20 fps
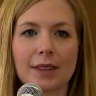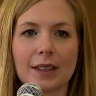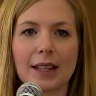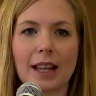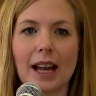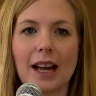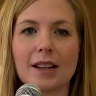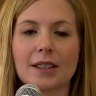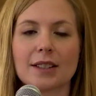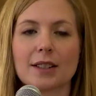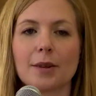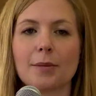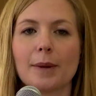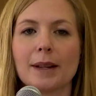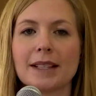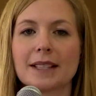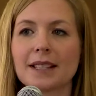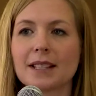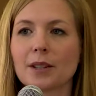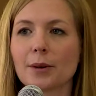Yeah, so
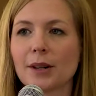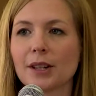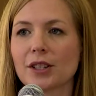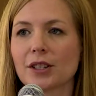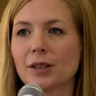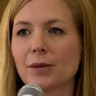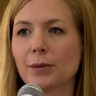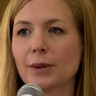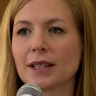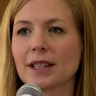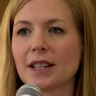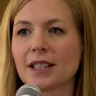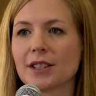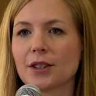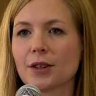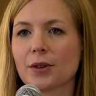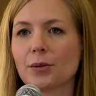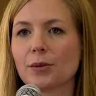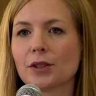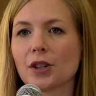Bessie's question was, is
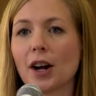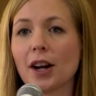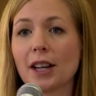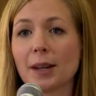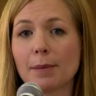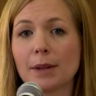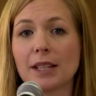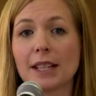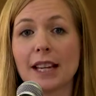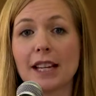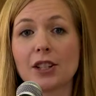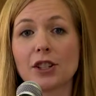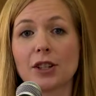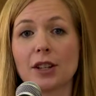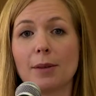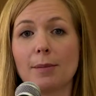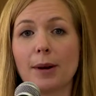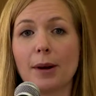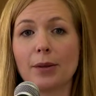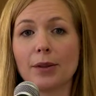there documentation
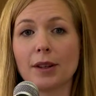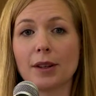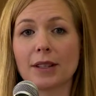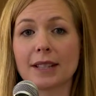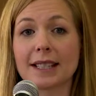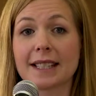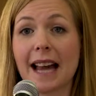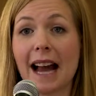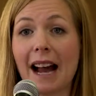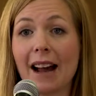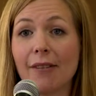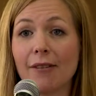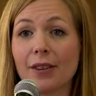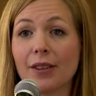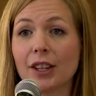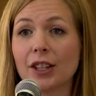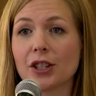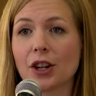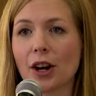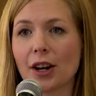about the staff and
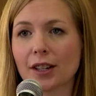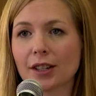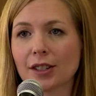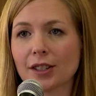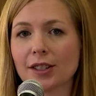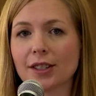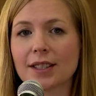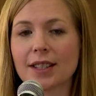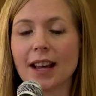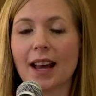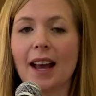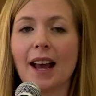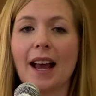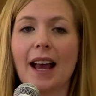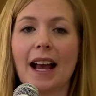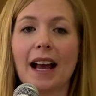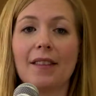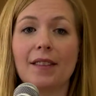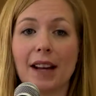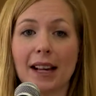the doctors?
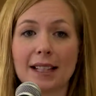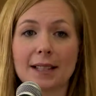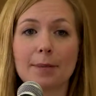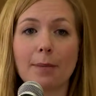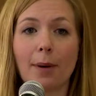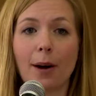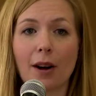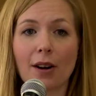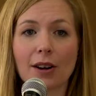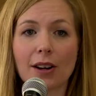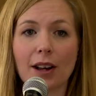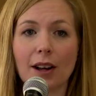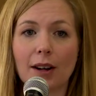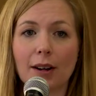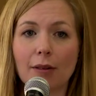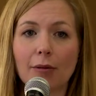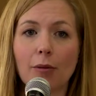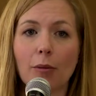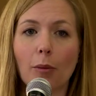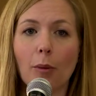And that's part
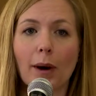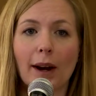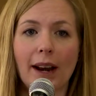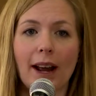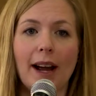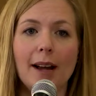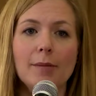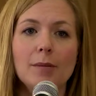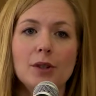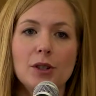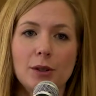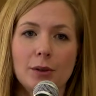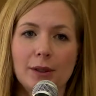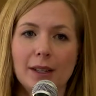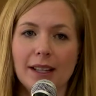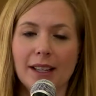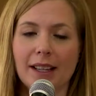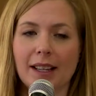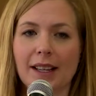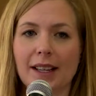of what I'm
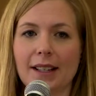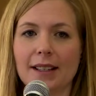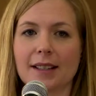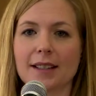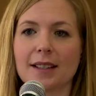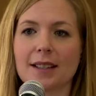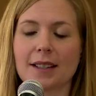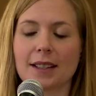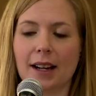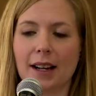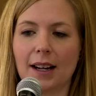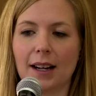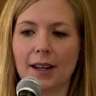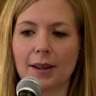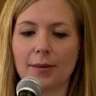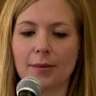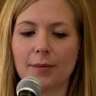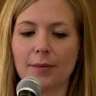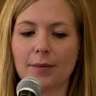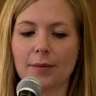doing is,
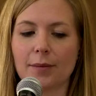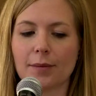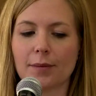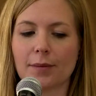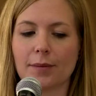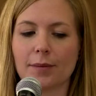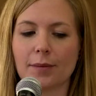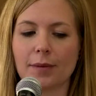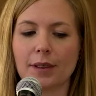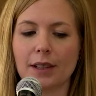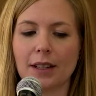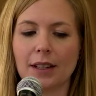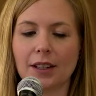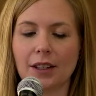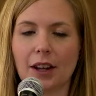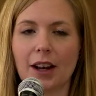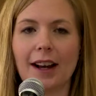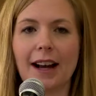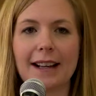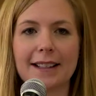
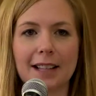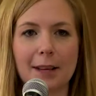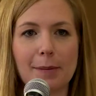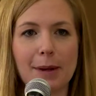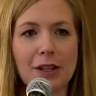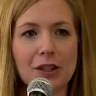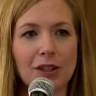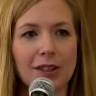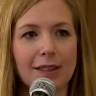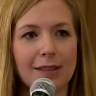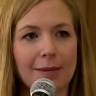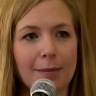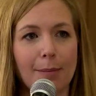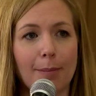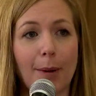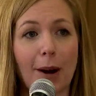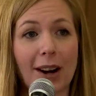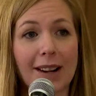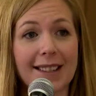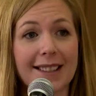as I mentioned,
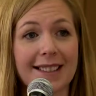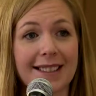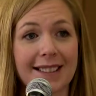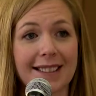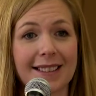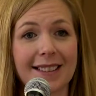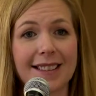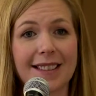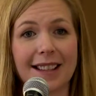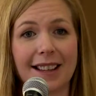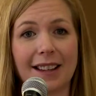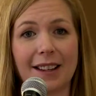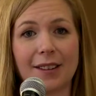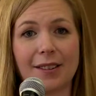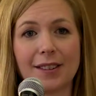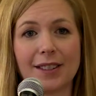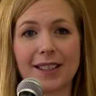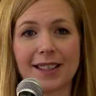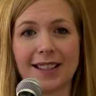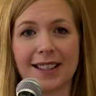boxes
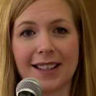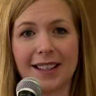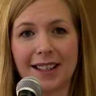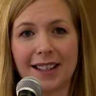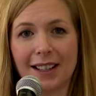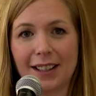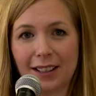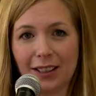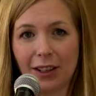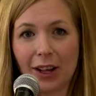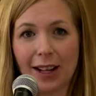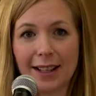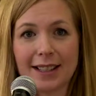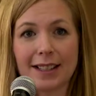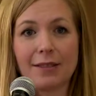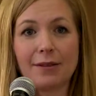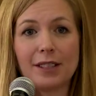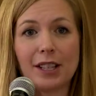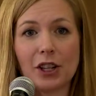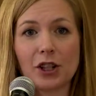and lots
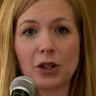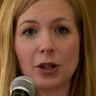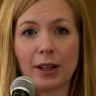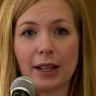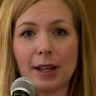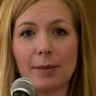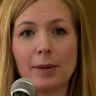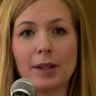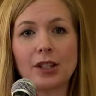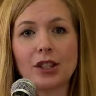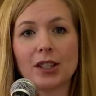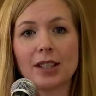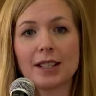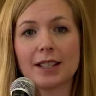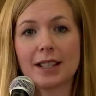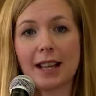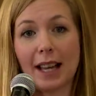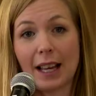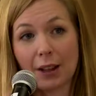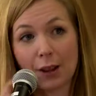of digital
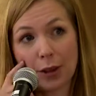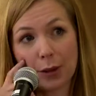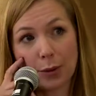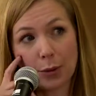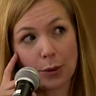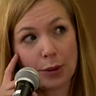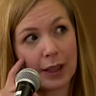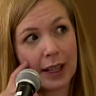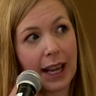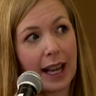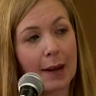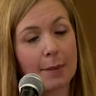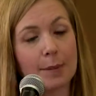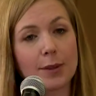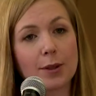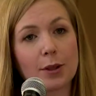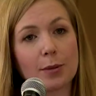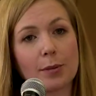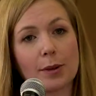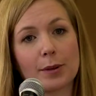images. And through the
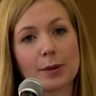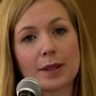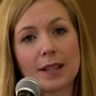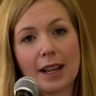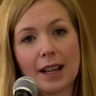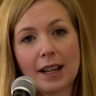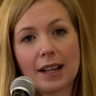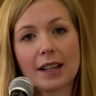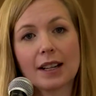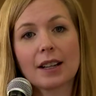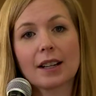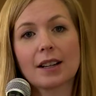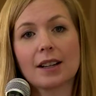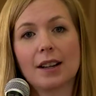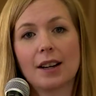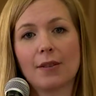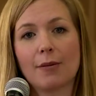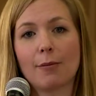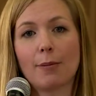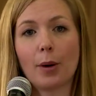Camsell Mosaic,
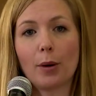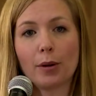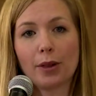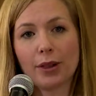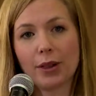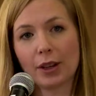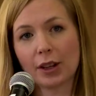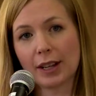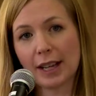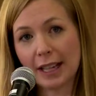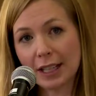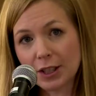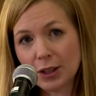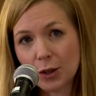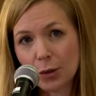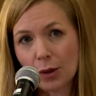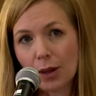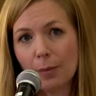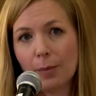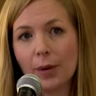both the
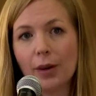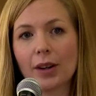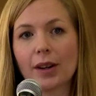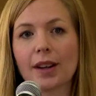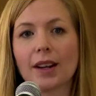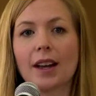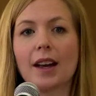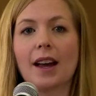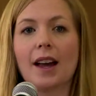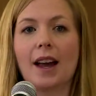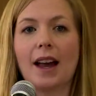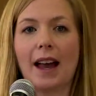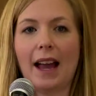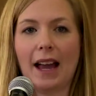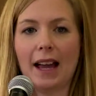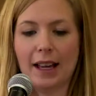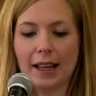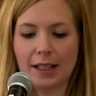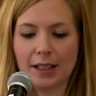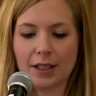history book
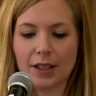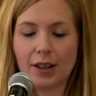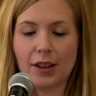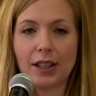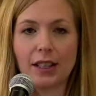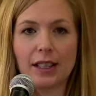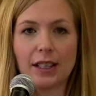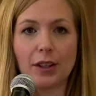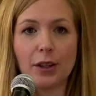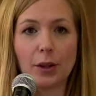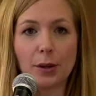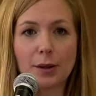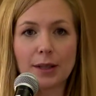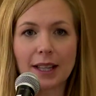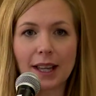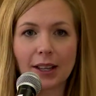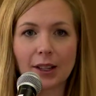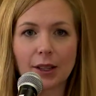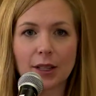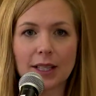and the
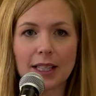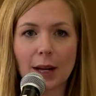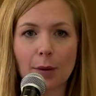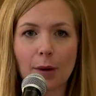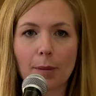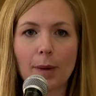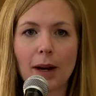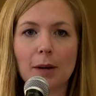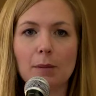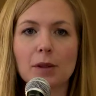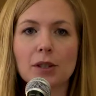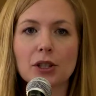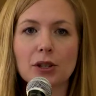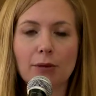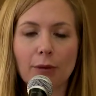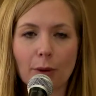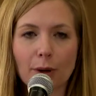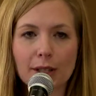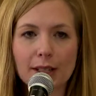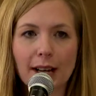newsletters that were published
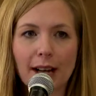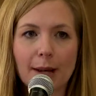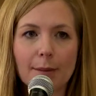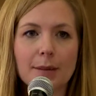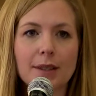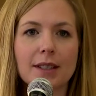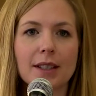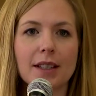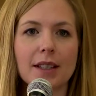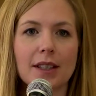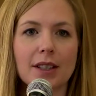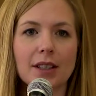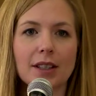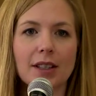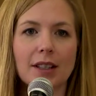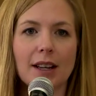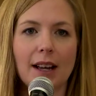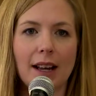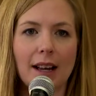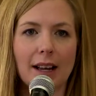4 times a
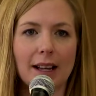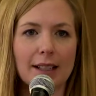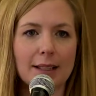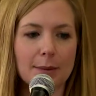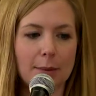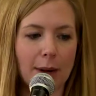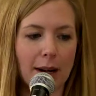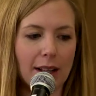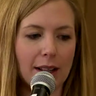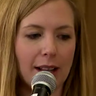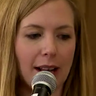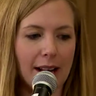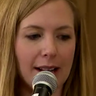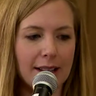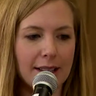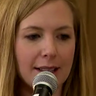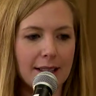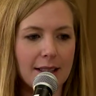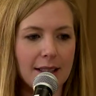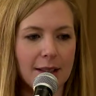year, as well
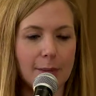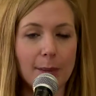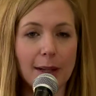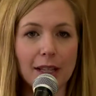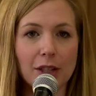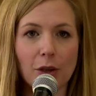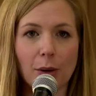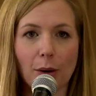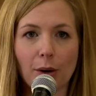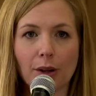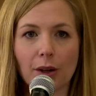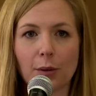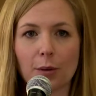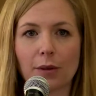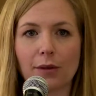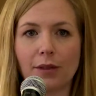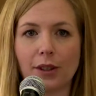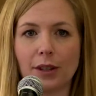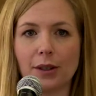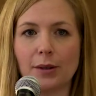as the pictorial
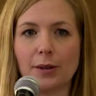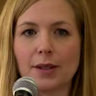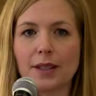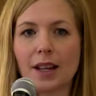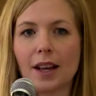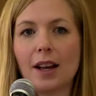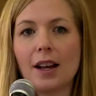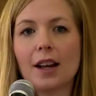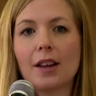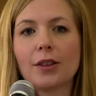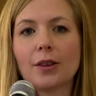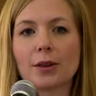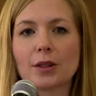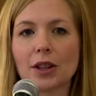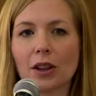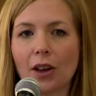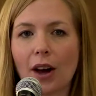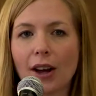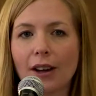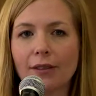reviews, there's a
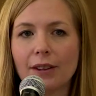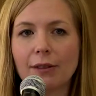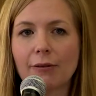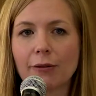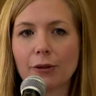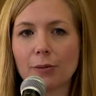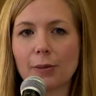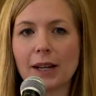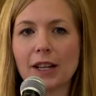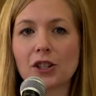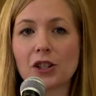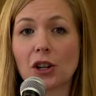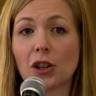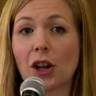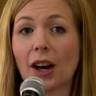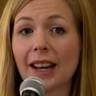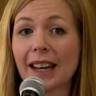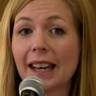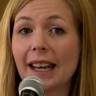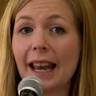lot of information, a
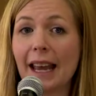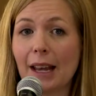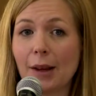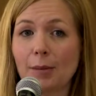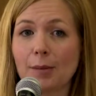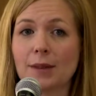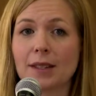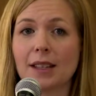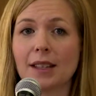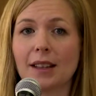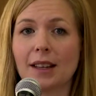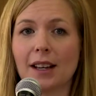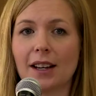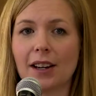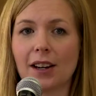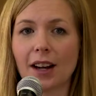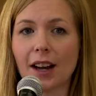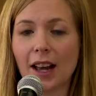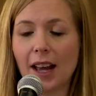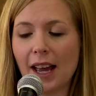lot of names in
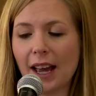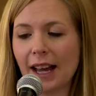there.